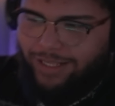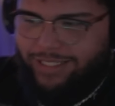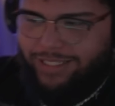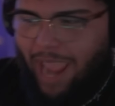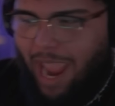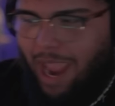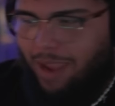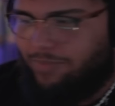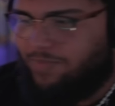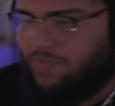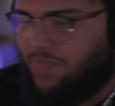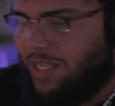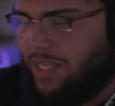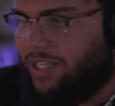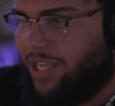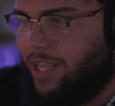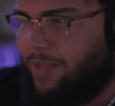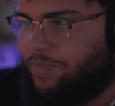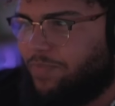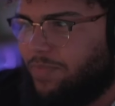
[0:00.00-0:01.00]
This game, this
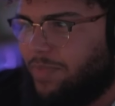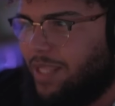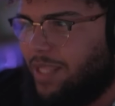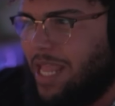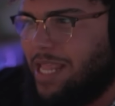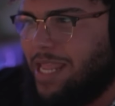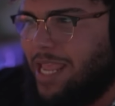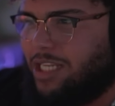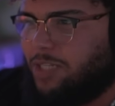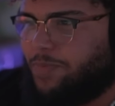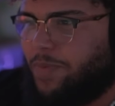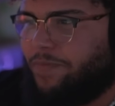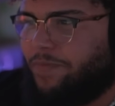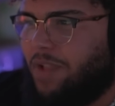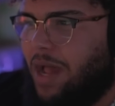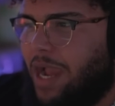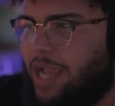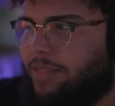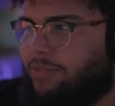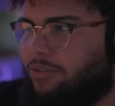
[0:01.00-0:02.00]
shit, that it just be
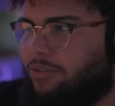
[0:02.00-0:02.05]
flying